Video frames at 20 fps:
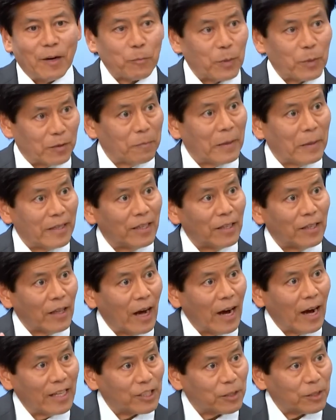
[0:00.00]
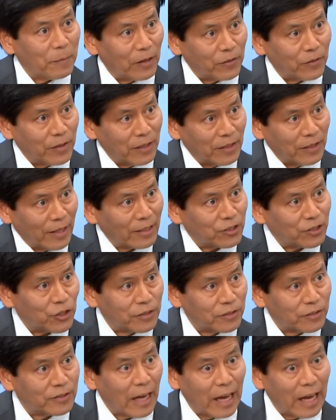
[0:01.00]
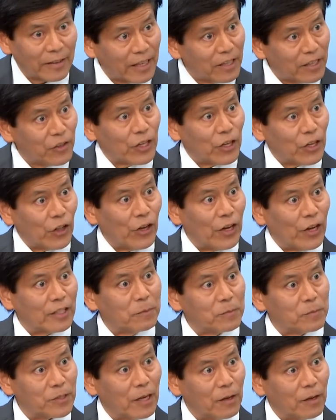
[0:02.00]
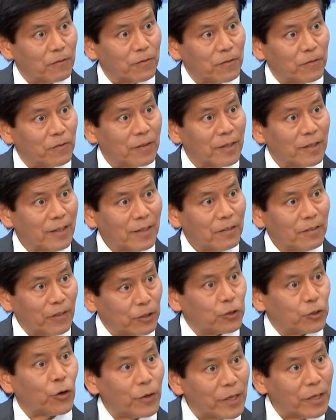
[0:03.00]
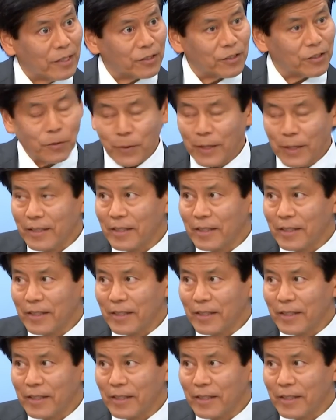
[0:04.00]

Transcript: with many lies about the elections, and he declared himself victorious already.